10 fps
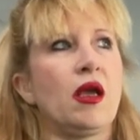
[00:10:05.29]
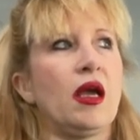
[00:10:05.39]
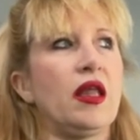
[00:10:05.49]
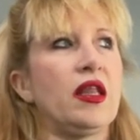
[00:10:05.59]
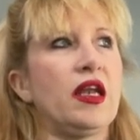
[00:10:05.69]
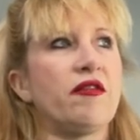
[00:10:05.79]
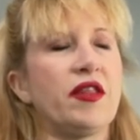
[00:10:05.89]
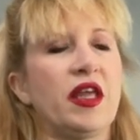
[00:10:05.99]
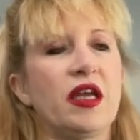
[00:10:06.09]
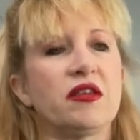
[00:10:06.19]
And then
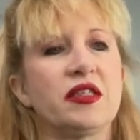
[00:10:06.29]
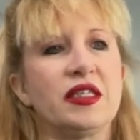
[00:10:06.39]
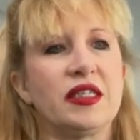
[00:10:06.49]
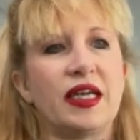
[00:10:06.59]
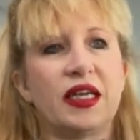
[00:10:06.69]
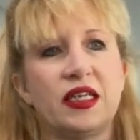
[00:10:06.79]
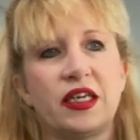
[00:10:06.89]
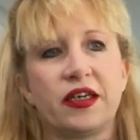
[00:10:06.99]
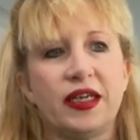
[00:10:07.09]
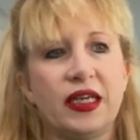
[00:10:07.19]
everything else is
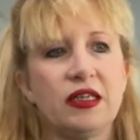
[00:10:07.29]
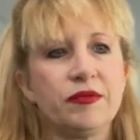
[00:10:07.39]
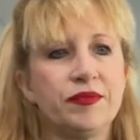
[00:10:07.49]
secondary.